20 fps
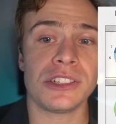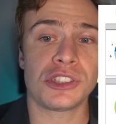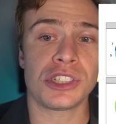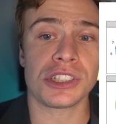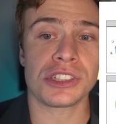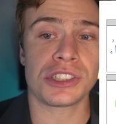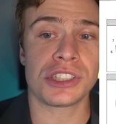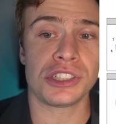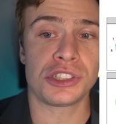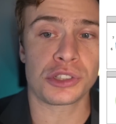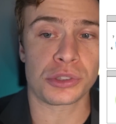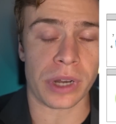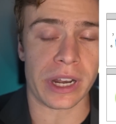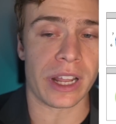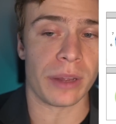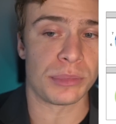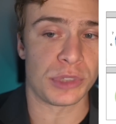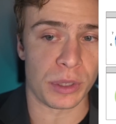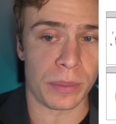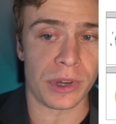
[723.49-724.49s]
just the straight
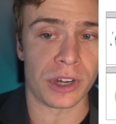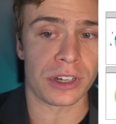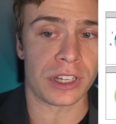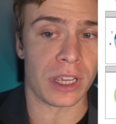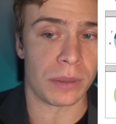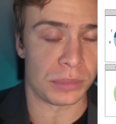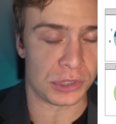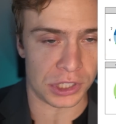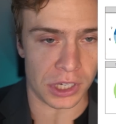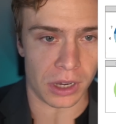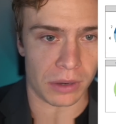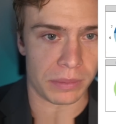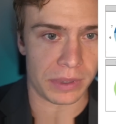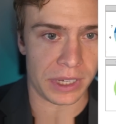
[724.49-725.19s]
up Jahmyr Gibbs show.